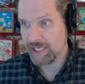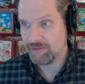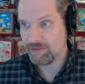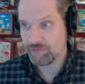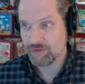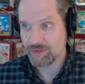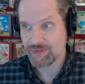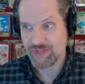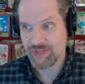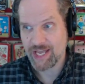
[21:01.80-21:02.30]

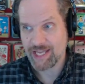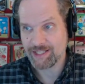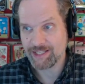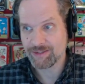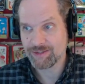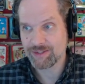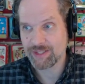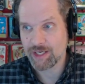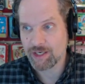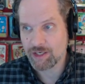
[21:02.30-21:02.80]
for
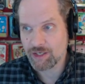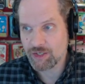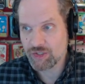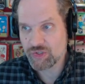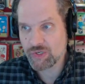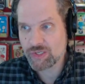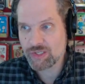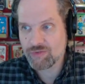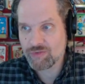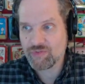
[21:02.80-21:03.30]
science there and
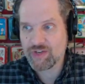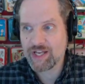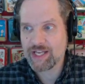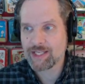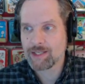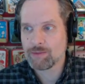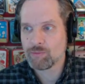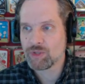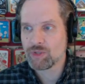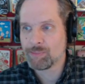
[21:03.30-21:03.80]

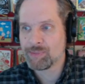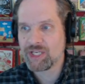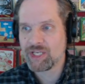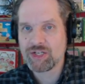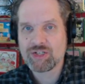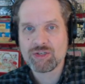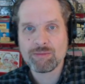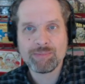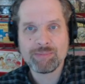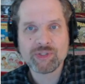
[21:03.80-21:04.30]
justifying it with a
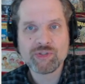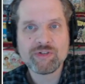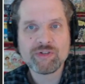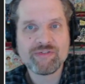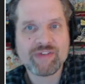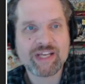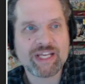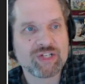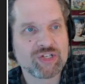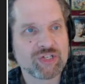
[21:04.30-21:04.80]
potential blue
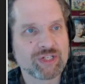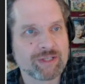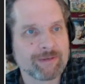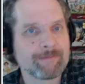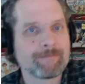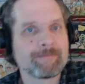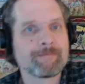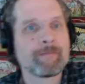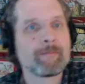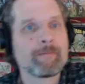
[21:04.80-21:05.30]
evasion.